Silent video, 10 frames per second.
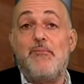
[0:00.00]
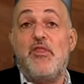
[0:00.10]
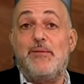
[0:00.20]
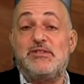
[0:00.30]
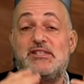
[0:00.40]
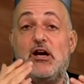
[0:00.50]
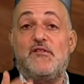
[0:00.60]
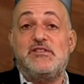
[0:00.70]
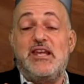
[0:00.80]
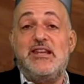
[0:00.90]
themselves
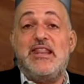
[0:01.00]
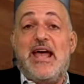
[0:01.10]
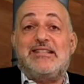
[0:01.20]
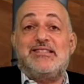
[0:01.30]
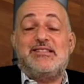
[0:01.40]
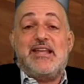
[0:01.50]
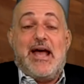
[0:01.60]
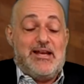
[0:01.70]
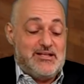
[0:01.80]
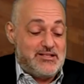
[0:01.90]
in that
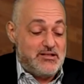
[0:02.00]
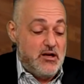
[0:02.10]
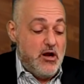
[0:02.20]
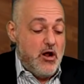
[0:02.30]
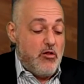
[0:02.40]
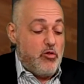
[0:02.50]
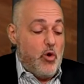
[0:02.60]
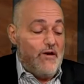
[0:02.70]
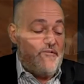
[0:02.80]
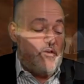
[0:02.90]
status. Lawful